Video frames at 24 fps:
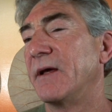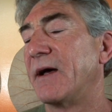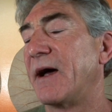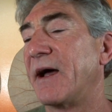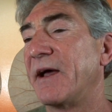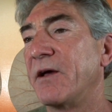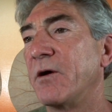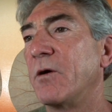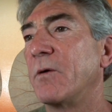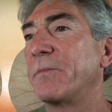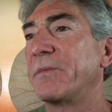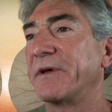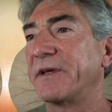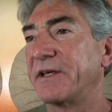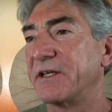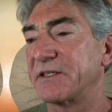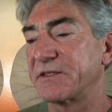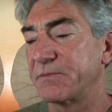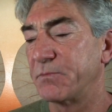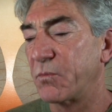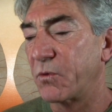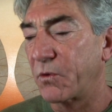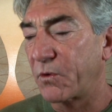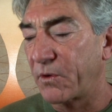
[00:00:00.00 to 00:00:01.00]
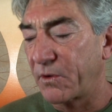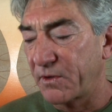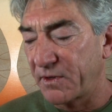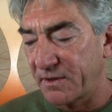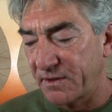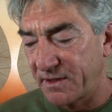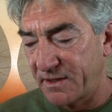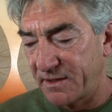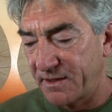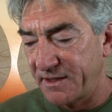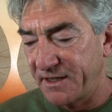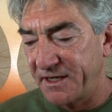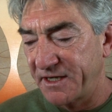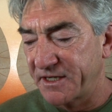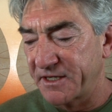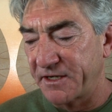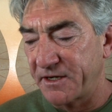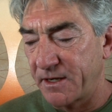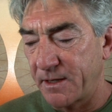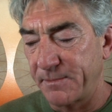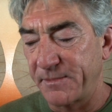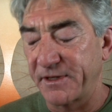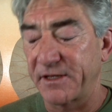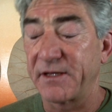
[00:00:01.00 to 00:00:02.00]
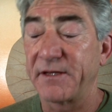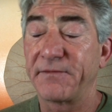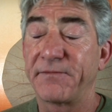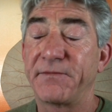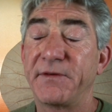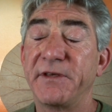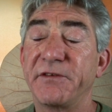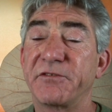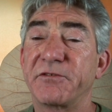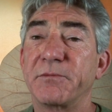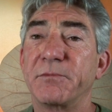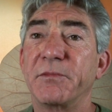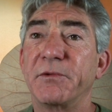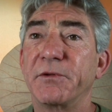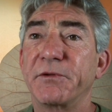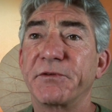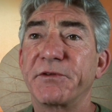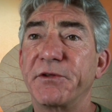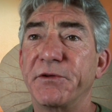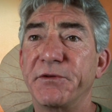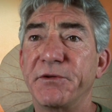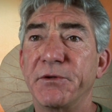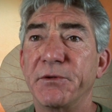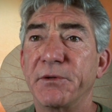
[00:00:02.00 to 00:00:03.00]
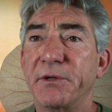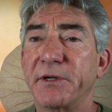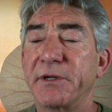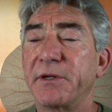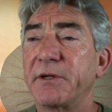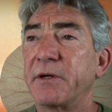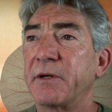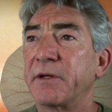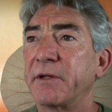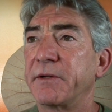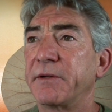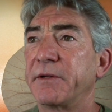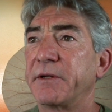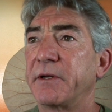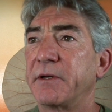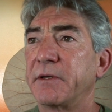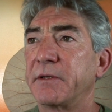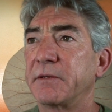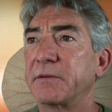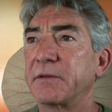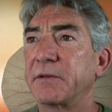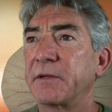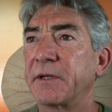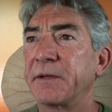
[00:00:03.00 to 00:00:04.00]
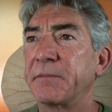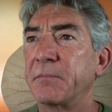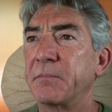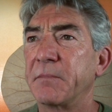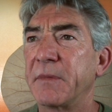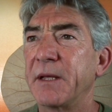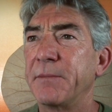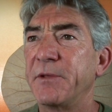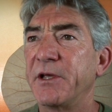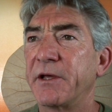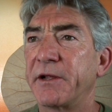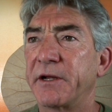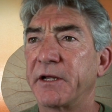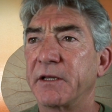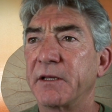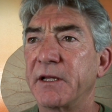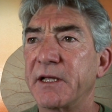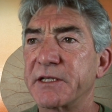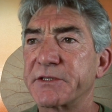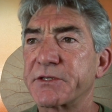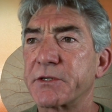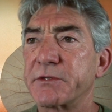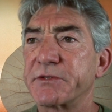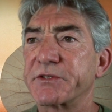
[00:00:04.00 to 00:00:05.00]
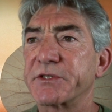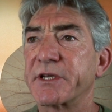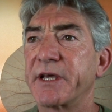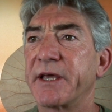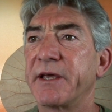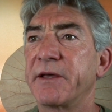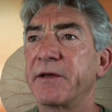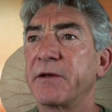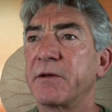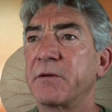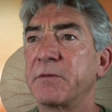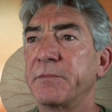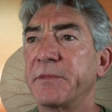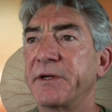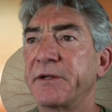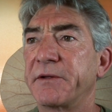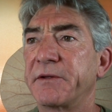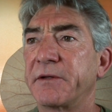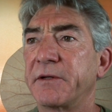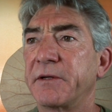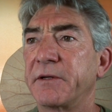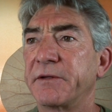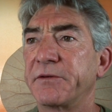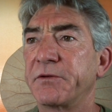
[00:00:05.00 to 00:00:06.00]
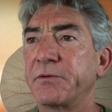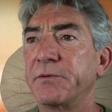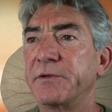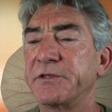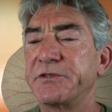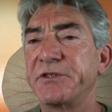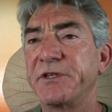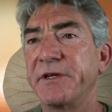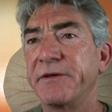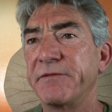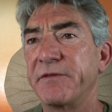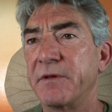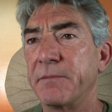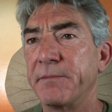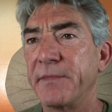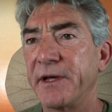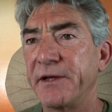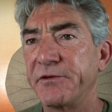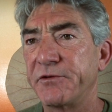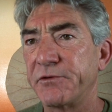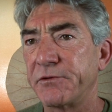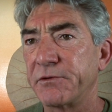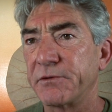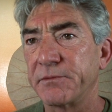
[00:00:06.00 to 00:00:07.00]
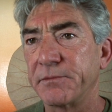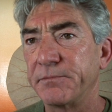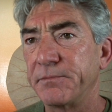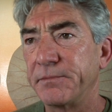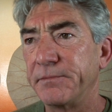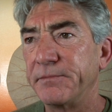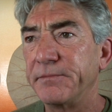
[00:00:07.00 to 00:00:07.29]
I hope it gets more uh, economically feasible to do it on uh, and maybe on a lesser scale, but uh, to achieve the major